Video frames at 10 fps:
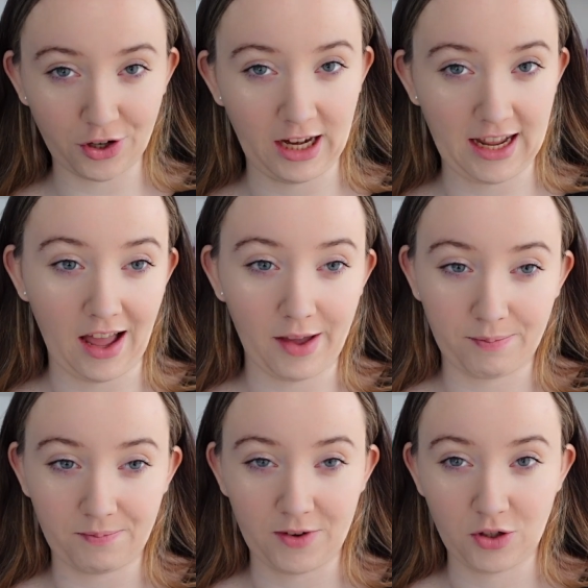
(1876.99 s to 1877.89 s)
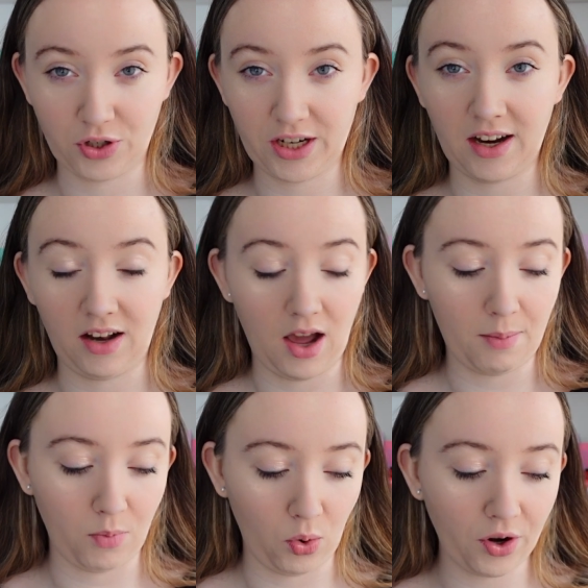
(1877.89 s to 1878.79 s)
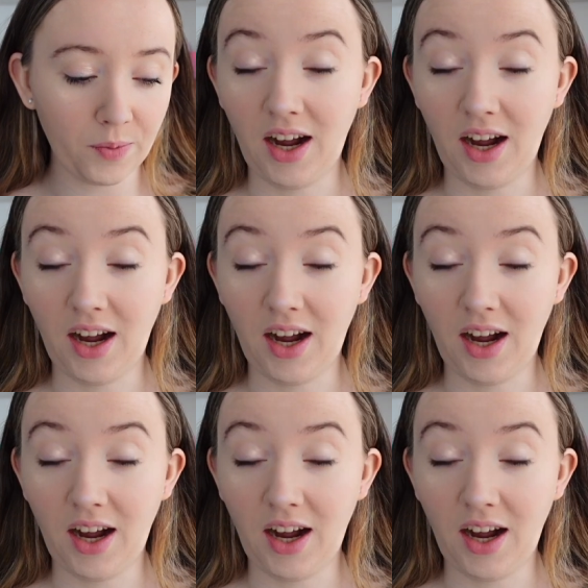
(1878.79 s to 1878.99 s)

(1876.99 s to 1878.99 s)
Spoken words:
or like I enjoyed it a lot more.